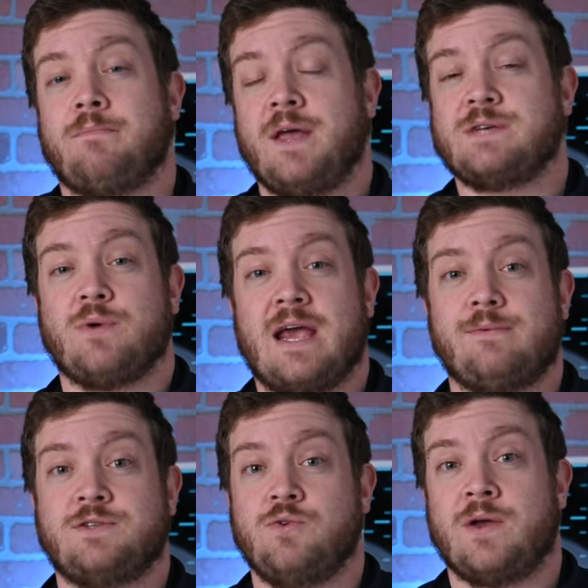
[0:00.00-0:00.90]
bikes were
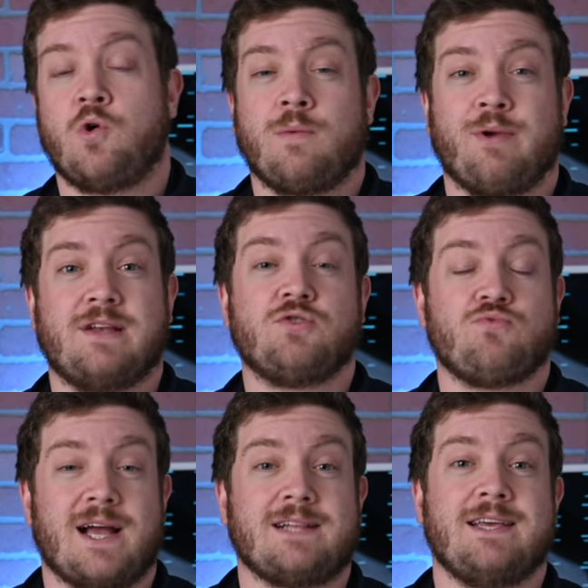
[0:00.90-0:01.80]
able to incorporate
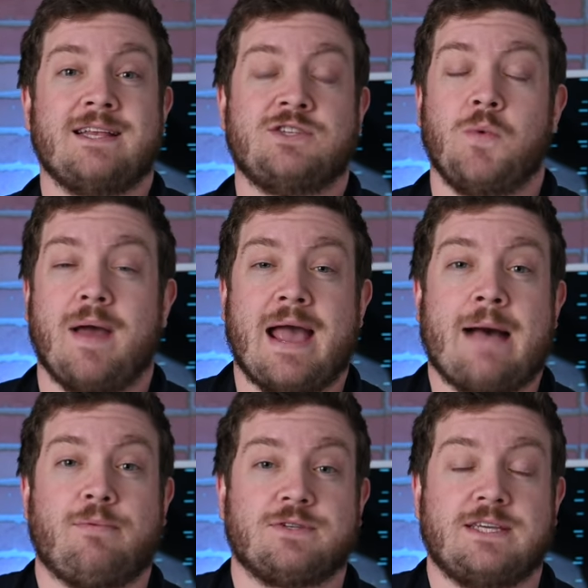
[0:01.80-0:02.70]
directly into
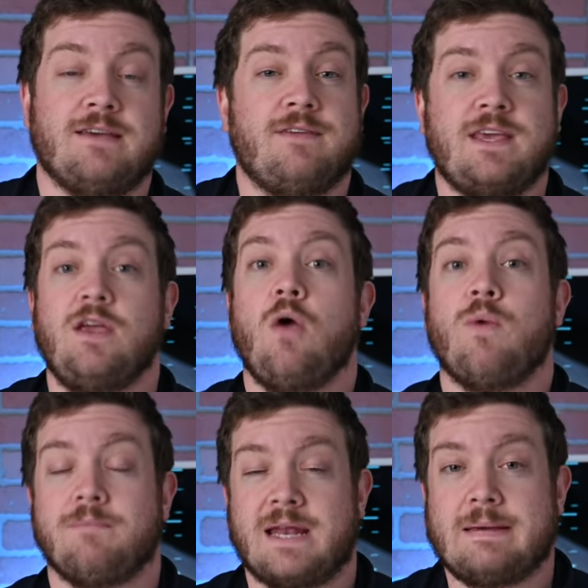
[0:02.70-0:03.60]
Apple TV,
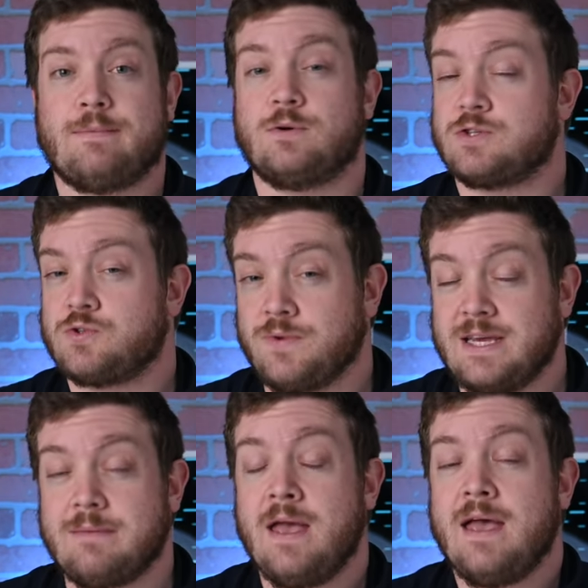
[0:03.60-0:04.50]
where many people
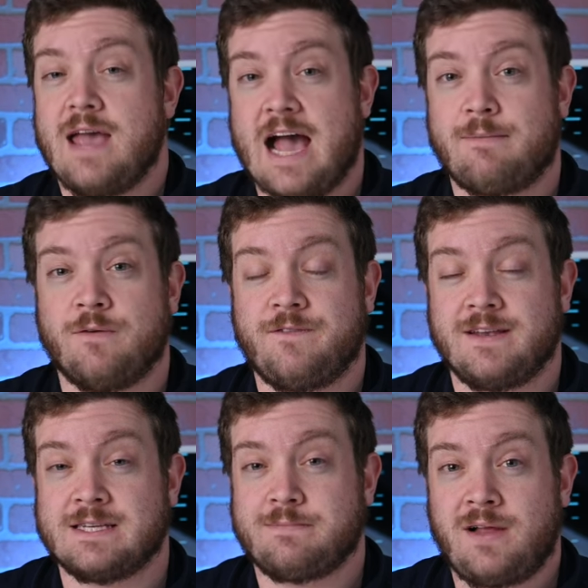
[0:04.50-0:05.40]
stream Apple
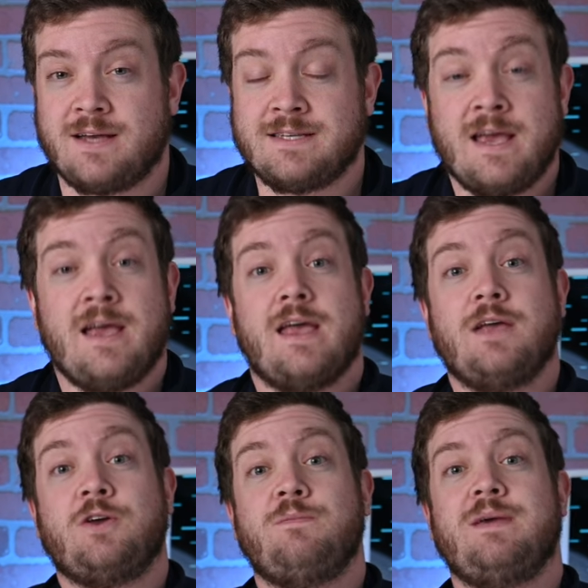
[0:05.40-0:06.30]
Fitness Plus,
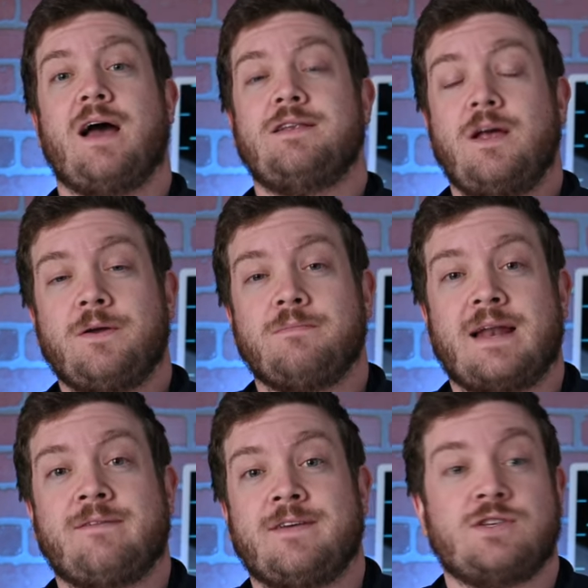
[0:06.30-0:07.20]
it could be another
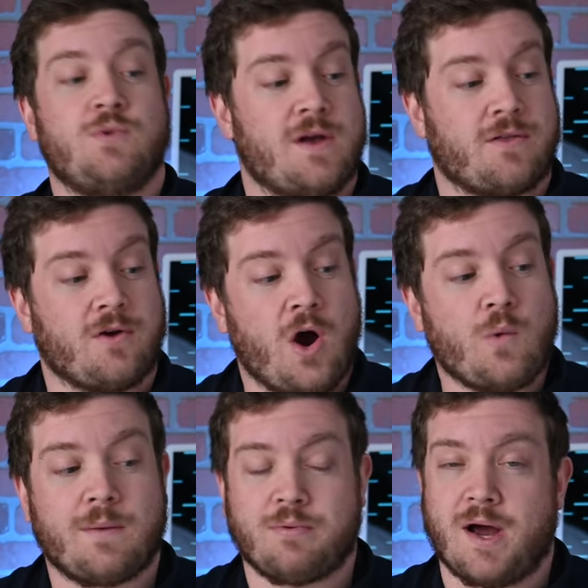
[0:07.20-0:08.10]
benefit to another
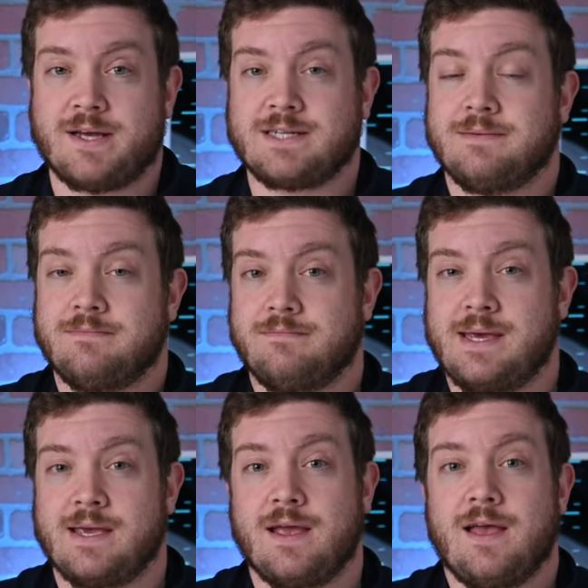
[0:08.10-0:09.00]
hardware product,
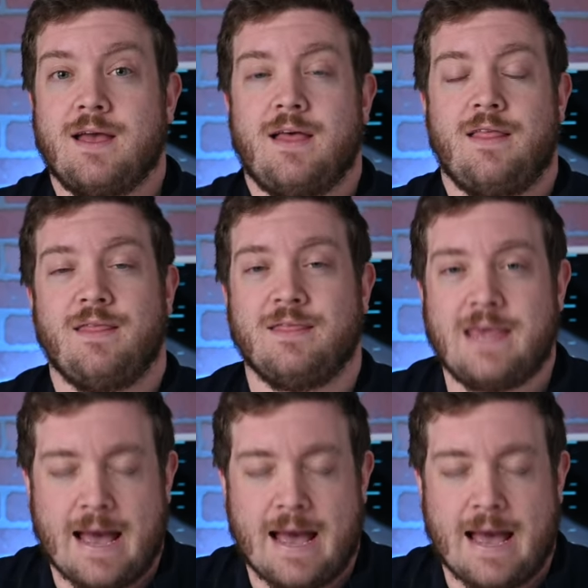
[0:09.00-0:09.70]
being the